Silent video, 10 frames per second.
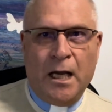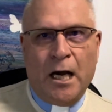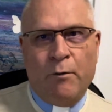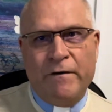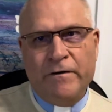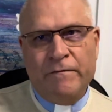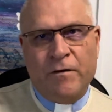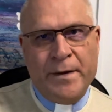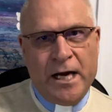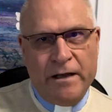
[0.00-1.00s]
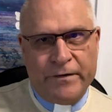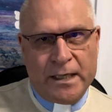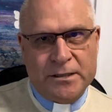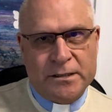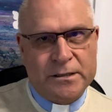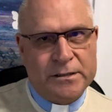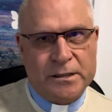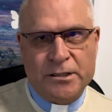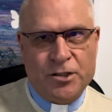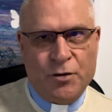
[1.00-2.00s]
However, for many of us,
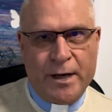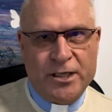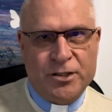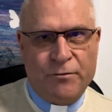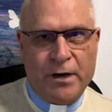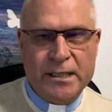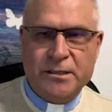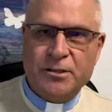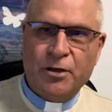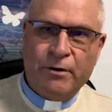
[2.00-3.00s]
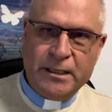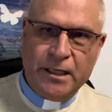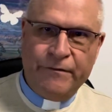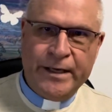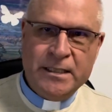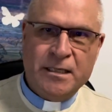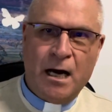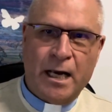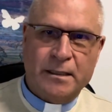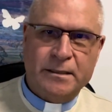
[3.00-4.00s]
the situation raises a great deal of
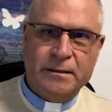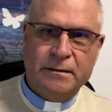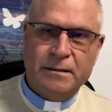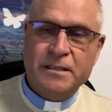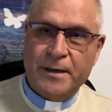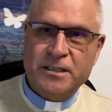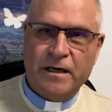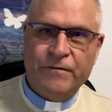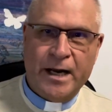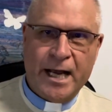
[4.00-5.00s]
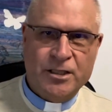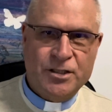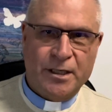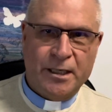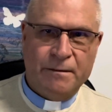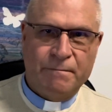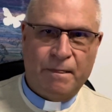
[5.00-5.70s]
anxiety, especially financially.